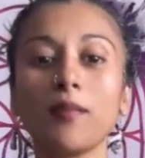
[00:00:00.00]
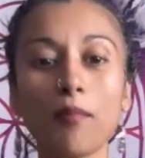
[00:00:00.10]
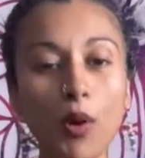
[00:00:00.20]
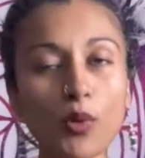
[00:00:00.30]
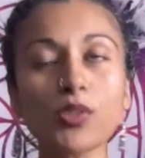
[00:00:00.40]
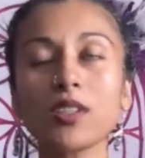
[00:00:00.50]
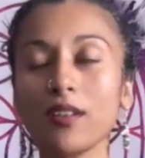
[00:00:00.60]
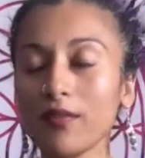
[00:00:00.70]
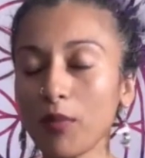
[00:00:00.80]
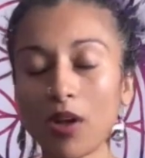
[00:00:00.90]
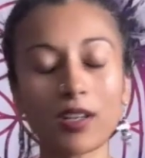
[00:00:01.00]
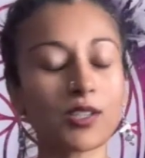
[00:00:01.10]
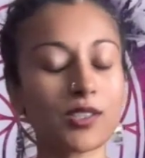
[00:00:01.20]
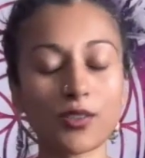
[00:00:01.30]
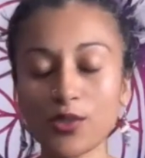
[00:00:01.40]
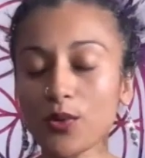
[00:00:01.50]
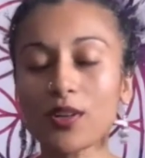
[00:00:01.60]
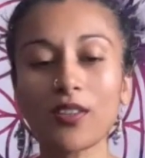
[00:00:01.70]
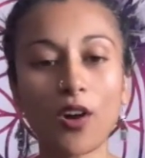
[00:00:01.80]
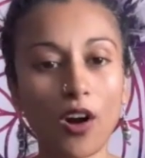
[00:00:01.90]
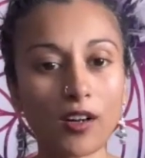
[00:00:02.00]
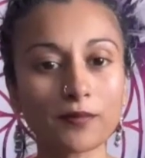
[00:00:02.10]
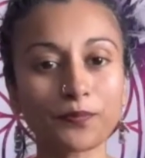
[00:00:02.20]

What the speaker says: Most of blockages are stored in the heart.